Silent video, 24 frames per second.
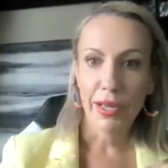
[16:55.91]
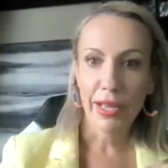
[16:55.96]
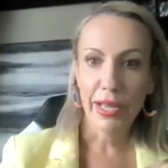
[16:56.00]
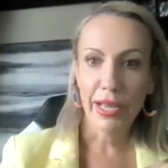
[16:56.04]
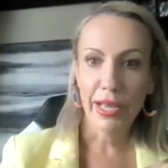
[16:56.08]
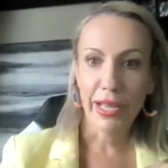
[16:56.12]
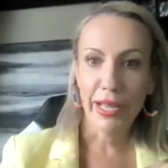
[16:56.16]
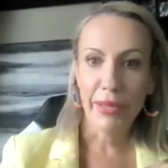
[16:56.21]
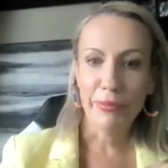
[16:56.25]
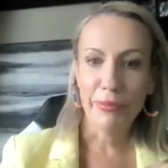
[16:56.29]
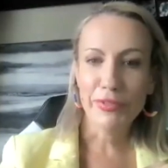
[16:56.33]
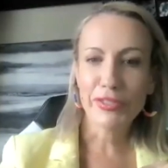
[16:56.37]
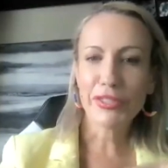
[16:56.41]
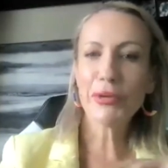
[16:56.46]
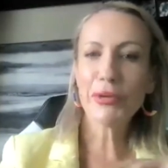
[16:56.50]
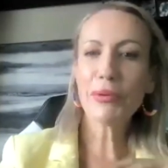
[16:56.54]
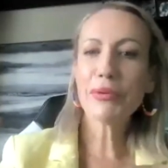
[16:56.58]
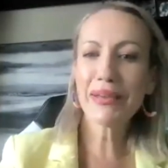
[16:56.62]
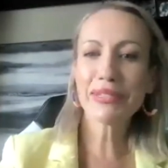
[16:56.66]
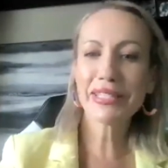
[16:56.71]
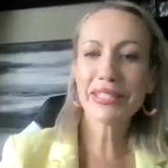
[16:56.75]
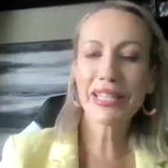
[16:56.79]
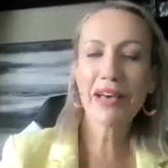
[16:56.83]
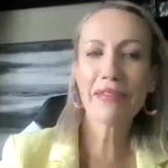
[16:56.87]
So
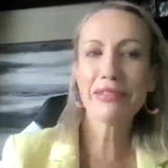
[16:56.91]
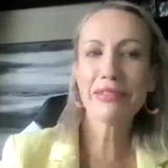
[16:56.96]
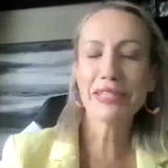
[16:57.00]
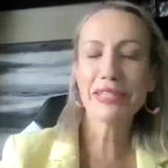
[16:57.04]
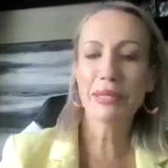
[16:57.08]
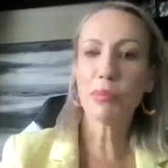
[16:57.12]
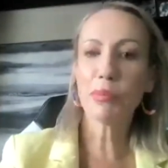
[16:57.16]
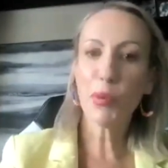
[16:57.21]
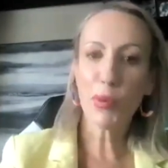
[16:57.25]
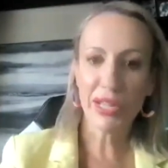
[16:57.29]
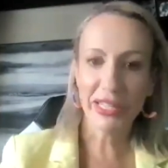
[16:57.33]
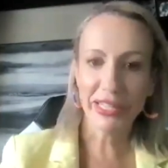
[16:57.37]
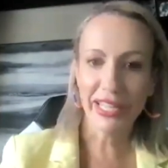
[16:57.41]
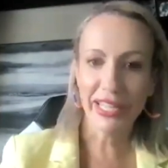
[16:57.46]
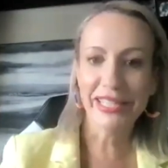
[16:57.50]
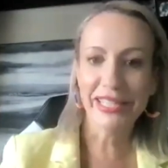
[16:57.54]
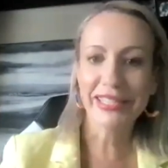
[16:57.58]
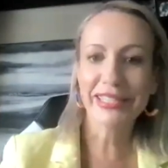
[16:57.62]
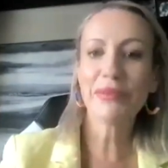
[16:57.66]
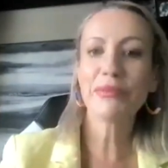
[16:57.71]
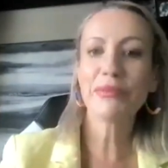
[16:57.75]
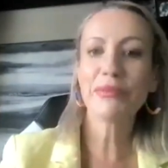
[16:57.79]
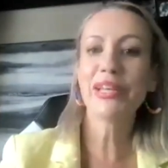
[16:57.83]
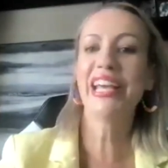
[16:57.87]
it was obviously
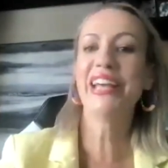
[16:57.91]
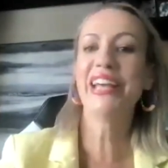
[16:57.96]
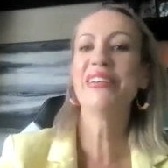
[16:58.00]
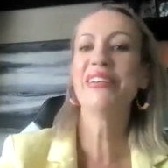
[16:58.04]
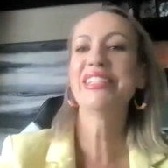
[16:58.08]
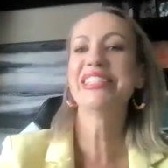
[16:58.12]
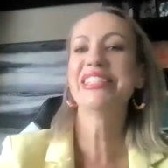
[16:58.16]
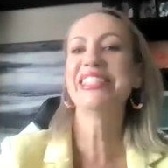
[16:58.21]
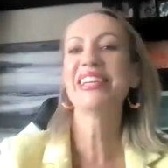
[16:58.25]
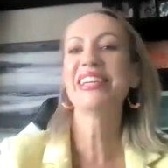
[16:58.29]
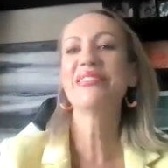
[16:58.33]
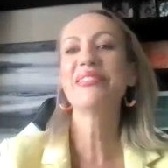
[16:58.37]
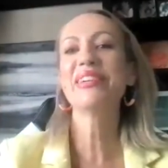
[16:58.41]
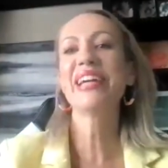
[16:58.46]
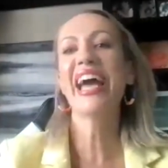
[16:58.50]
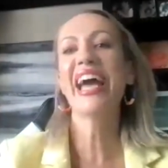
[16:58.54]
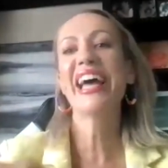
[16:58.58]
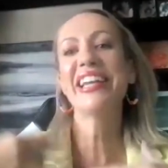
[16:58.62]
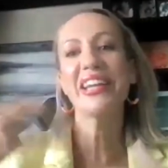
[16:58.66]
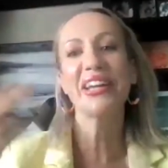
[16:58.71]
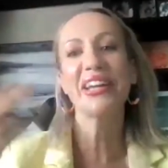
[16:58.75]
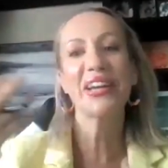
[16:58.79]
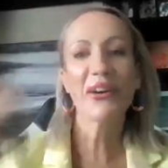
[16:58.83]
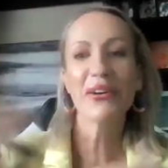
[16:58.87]
pointless. So we
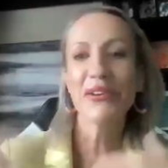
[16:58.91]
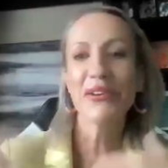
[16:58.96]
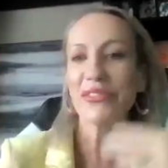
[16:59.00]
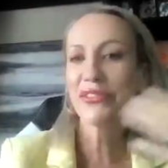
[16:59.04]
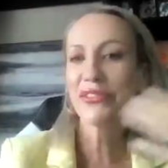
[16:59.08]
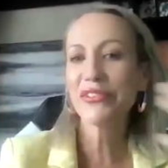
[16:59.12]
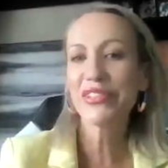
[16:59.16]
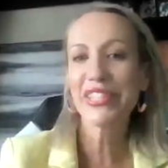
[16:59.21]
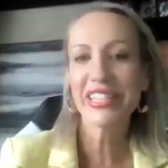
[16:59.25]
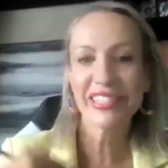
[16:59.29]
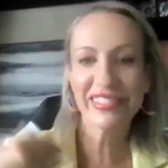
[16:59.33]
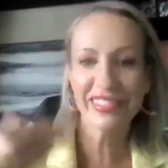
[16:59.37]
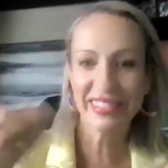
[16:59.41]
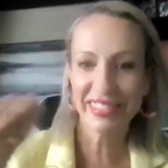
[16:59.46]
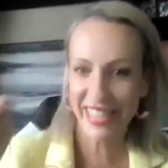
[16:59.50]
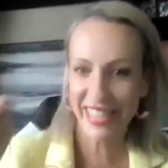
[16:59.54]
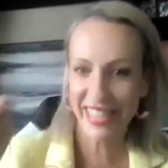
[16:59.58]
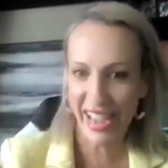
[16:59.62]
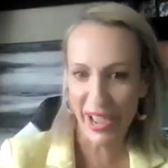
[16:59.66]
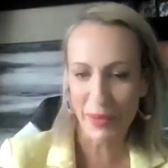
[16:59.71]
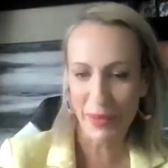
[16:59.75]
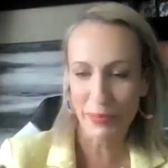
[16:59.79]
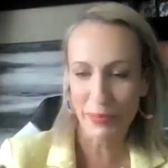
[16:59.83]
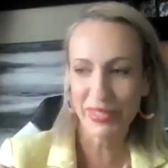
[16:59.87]
had to go through these
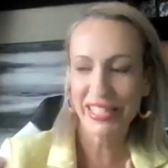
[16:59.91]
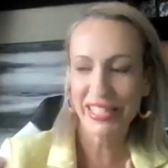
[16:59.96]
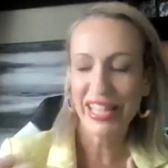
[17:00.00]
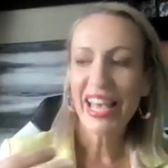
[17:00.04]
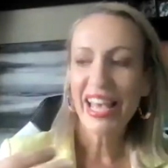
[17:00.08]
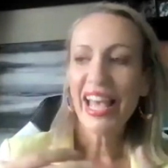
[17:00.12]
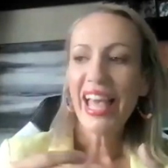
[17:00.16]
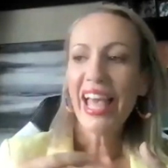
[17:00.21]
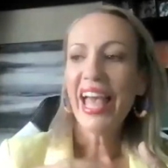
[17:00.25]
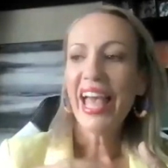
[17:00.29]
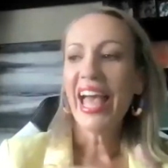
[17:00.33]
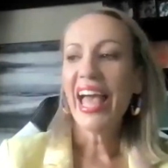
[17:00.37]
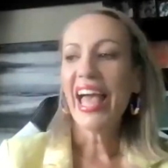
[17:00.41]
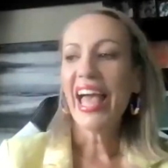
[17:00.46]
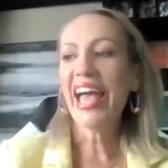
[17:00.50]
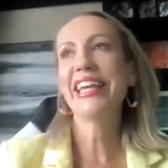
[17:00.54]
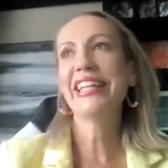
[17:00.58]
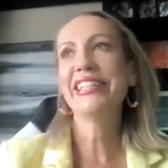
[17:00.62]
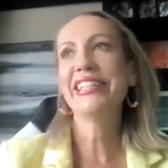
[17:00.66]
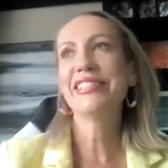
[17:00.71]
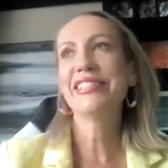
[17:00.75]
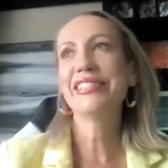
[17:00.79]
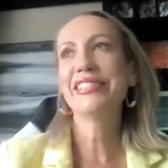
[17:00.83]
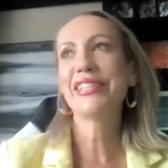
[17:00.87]
steps.
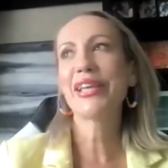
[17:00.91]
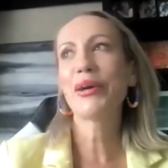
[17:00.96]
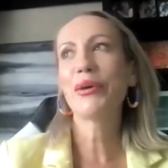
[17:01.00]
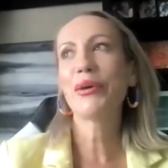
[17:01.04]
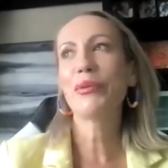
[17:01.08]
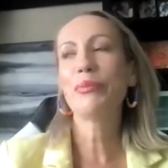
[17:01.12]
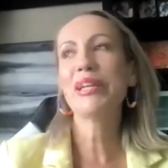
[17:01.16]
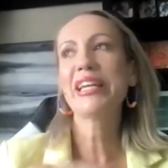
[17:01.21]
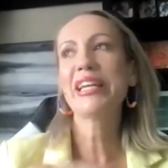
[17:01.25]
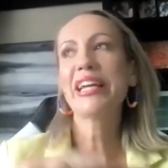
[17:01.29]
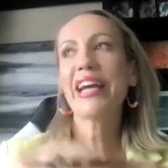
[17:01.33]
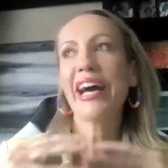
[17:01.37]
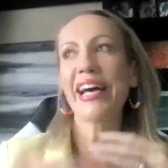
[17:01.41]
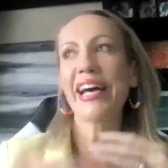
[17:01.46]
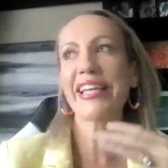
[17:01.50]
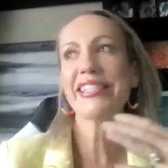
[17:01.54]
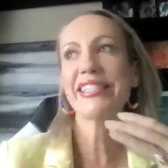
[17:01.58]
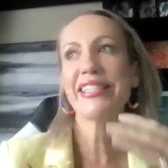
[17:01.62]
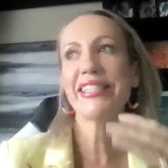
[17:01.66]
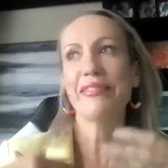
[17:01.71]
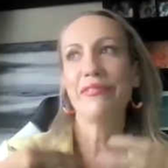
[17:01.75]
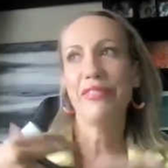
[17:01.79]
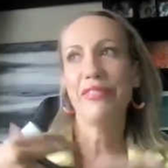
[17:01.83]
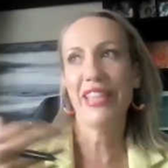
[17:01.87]
And so
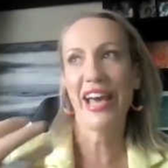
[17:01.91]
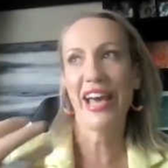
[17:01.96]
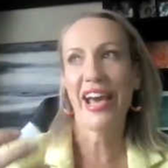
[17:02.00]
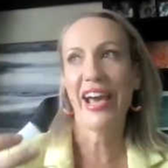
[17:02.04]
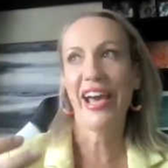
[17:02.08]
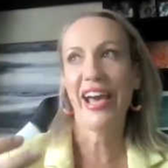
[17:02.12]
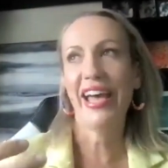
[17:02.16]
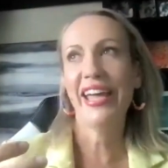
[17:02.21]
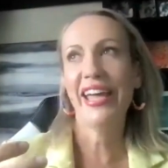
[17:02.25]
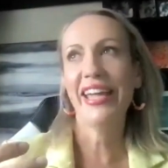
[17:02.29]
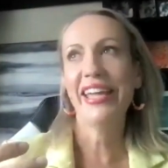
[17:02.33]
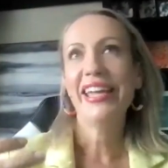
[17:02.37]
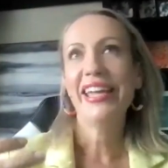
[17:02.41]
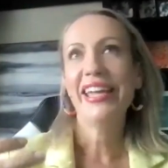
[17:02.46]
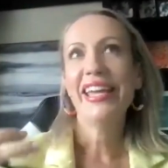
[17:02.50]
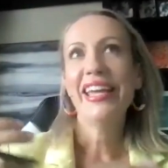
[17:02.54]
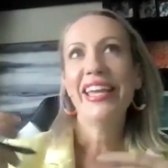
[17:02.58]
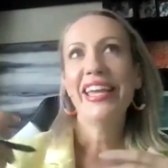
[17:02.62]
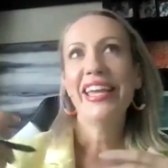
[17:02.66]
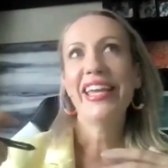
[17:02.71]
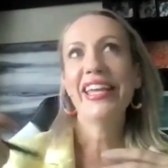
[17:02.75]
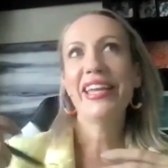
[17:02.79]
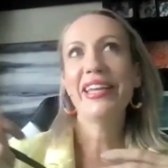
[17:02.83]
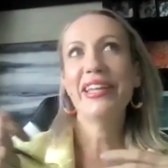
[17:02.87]
because of that,
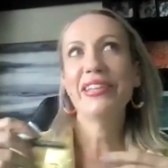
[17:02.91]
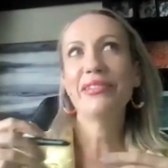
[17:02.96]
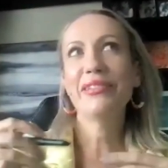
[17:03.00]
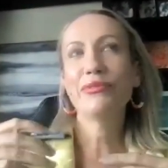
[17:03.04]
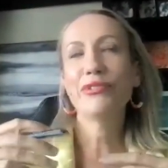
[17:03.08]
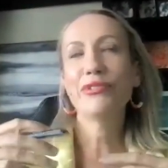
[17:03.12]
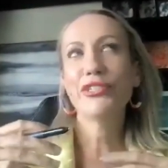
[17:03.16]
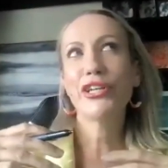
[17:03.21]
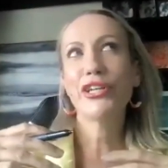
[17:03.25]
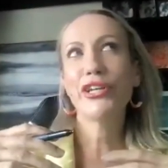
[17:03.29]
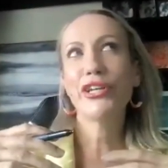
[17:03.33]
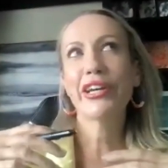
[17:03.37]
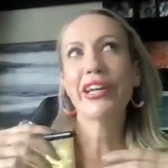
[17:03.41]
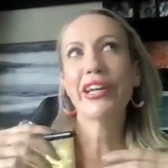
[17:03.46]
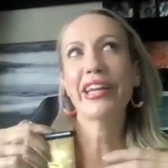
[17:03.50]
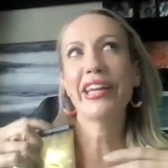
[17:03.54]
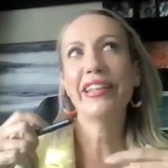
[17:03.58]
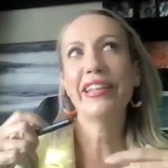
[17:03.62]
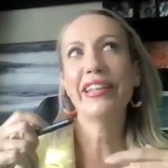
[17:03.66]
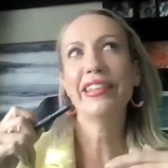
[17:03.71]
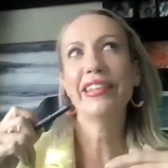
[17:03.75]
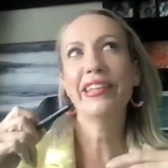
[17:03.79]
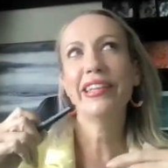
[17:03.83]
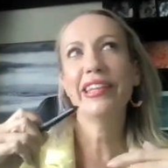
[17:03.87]

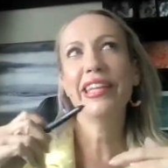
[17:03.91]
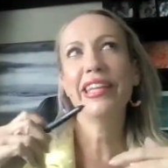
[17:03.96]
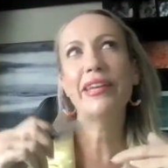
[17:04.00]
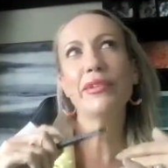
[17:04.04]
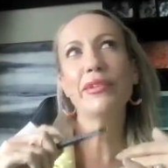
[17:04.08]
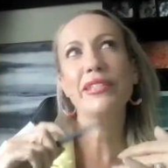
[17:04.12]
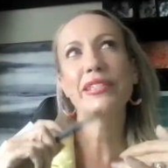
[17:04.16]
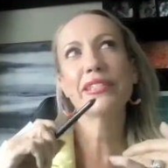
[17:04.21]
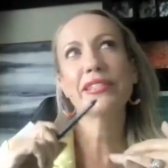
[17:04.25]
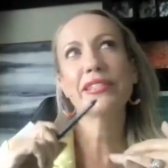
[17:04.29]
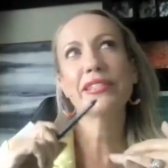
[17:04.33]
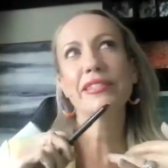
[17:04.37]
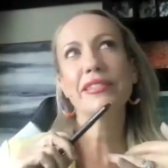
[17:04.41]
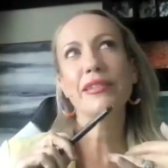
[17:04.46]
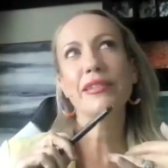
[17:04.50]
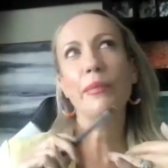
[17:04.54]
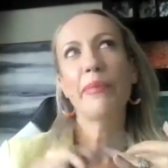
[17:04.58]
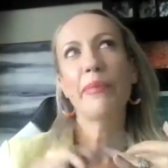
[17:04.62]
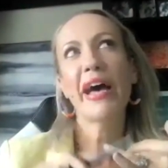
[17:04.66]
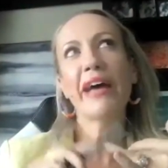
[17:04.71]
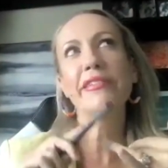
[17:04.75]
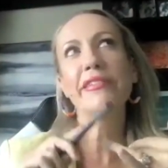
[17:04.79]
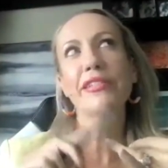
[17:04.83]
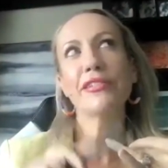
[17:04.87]
he was
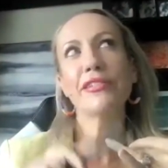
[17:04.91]
about